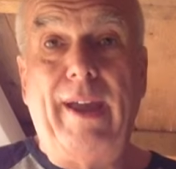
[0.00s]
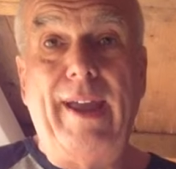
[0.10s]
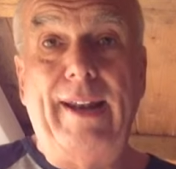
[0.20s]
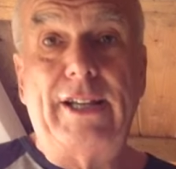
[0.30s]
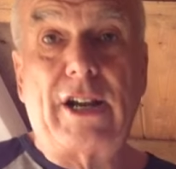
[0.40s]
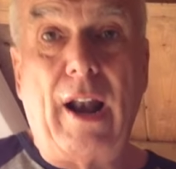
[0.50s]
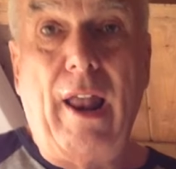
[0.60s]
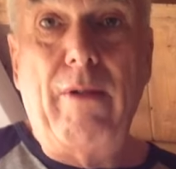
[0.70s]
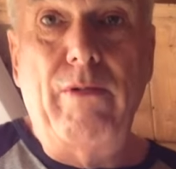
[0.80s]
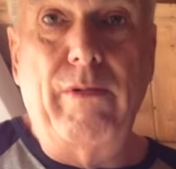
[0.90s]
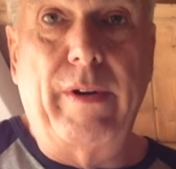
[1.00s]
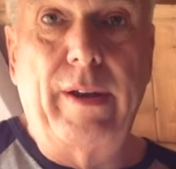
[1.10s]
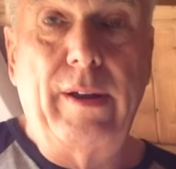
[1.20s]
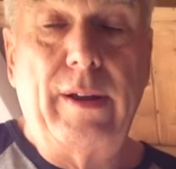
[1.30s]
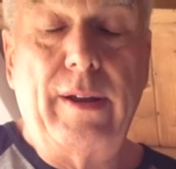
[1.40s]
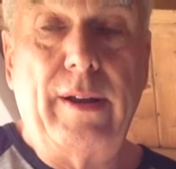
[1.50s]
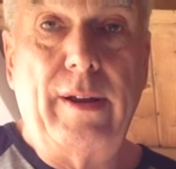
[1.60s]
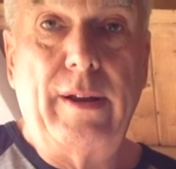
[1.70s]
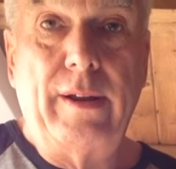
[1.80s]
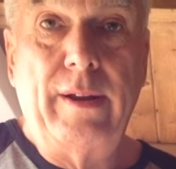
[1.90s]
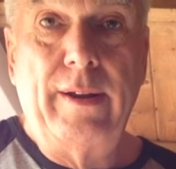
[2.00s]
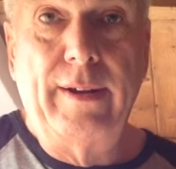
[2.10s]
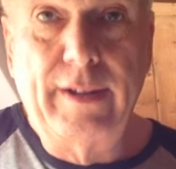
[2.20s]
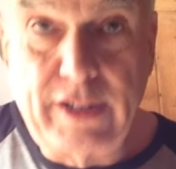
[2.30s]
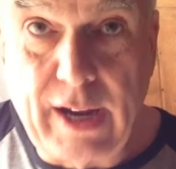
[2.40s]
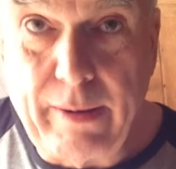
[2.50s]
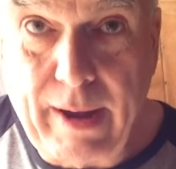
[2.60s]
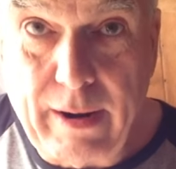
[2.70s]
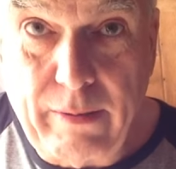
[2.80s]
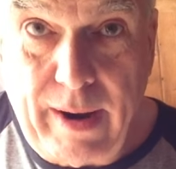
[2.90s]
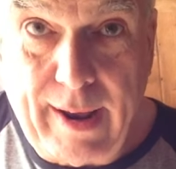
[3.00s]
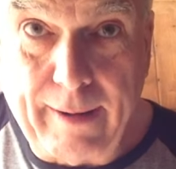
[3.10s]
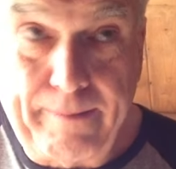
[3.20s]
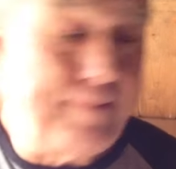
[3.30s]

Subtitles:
Guinness clone. So how we get on with that.